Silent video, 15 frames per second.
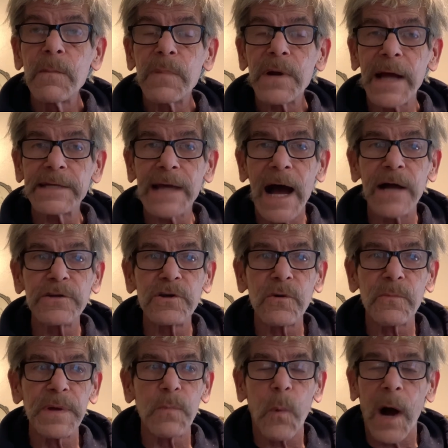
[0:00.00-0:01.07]
I doubt you'll
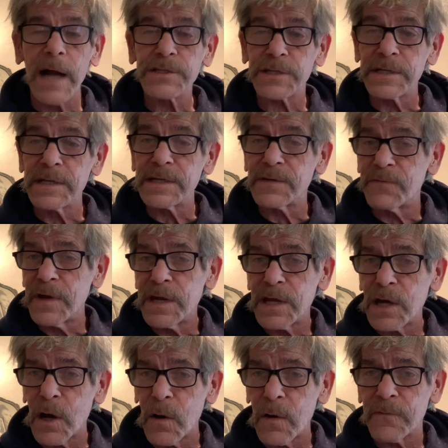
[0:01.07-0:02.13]
be watching this
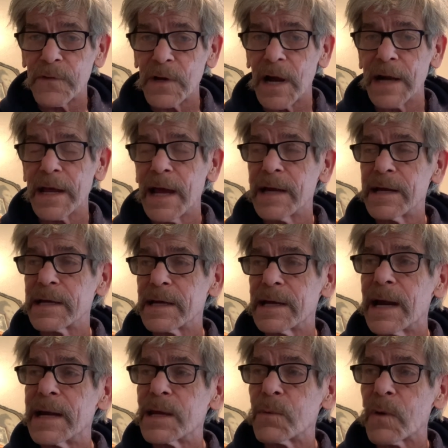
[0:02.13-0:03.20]
video if you're not handing in
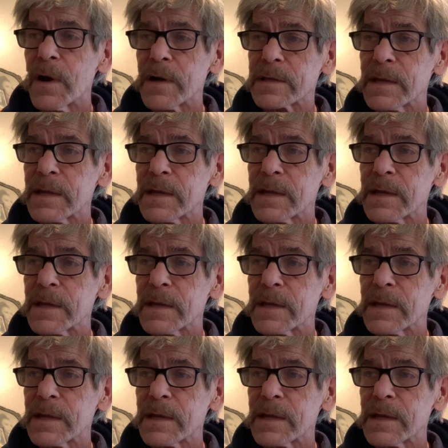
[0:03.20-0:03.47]
any work.